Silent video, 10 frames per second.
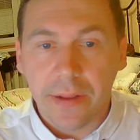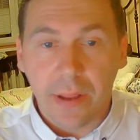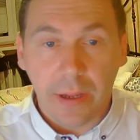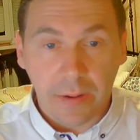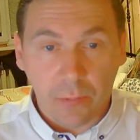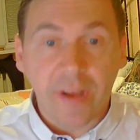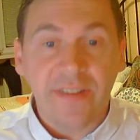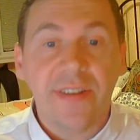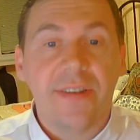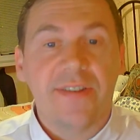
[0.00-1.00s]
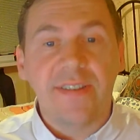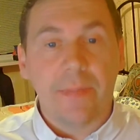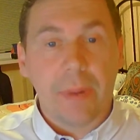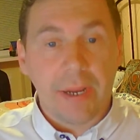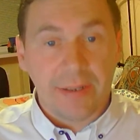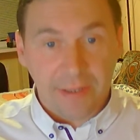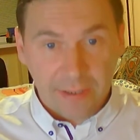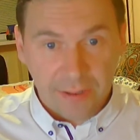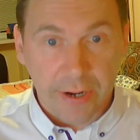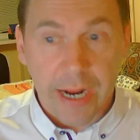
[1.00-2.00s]
Was it systemized
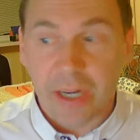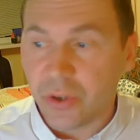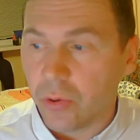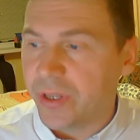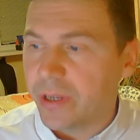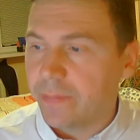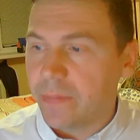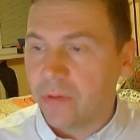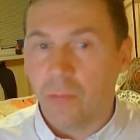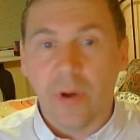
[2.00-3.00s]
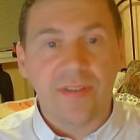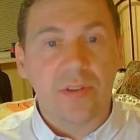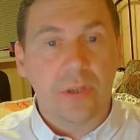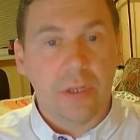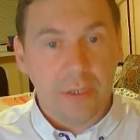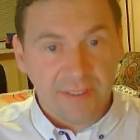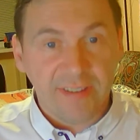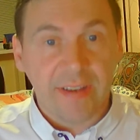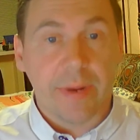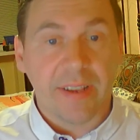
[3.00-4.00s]
in the right order? Was it
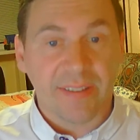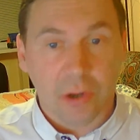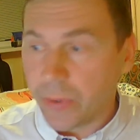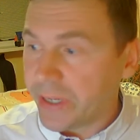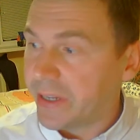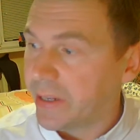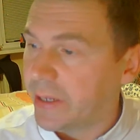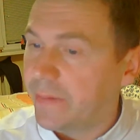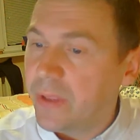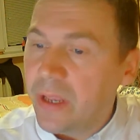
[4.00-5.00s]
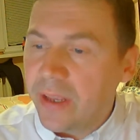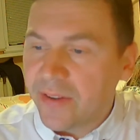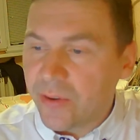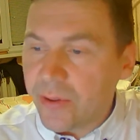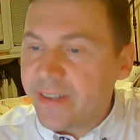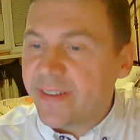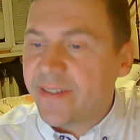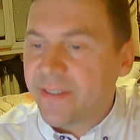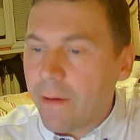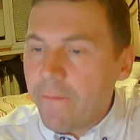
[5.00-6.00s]
systemized completely? So this is
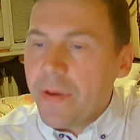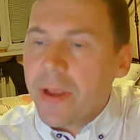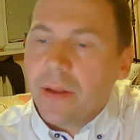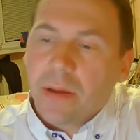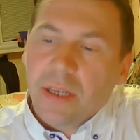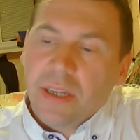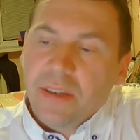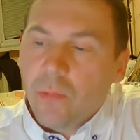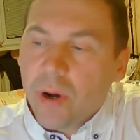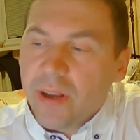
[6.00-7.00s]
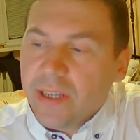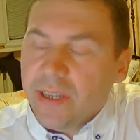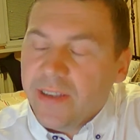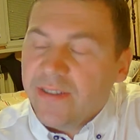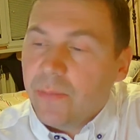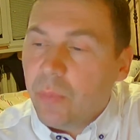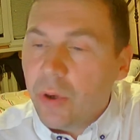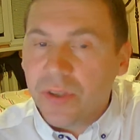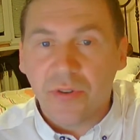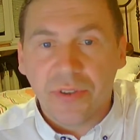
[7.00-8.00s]
something that what is
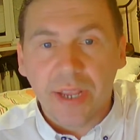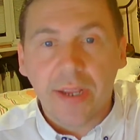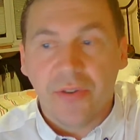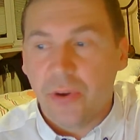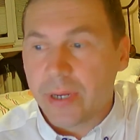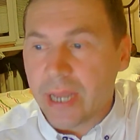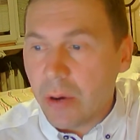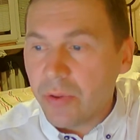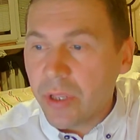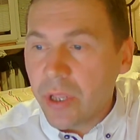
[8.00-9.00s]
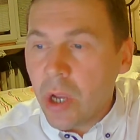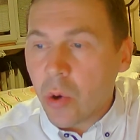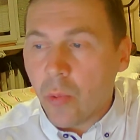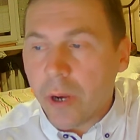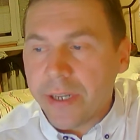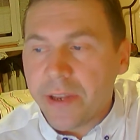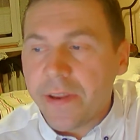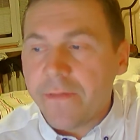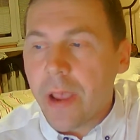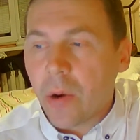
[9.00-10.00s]
important to take into account:
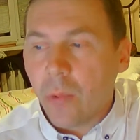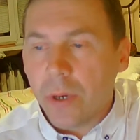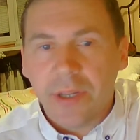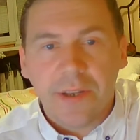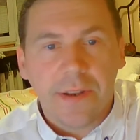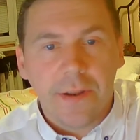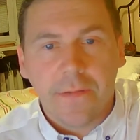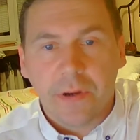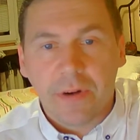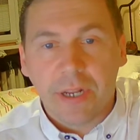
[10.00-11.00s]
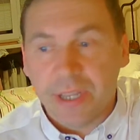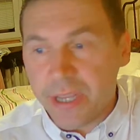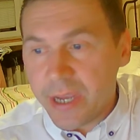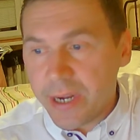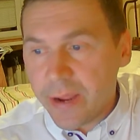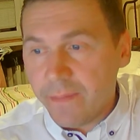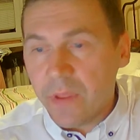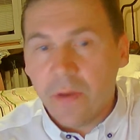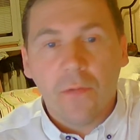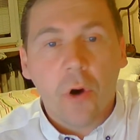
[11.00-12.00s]
quantitative and qualitative criteria
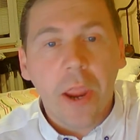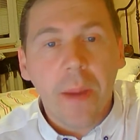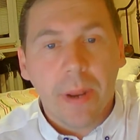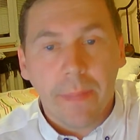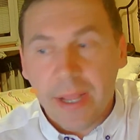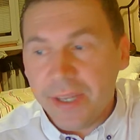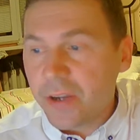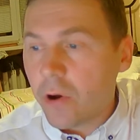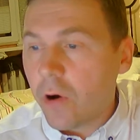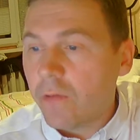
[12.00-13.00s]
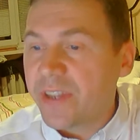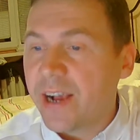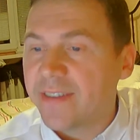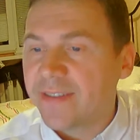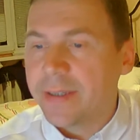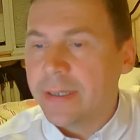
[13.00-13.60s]
for implementing of task.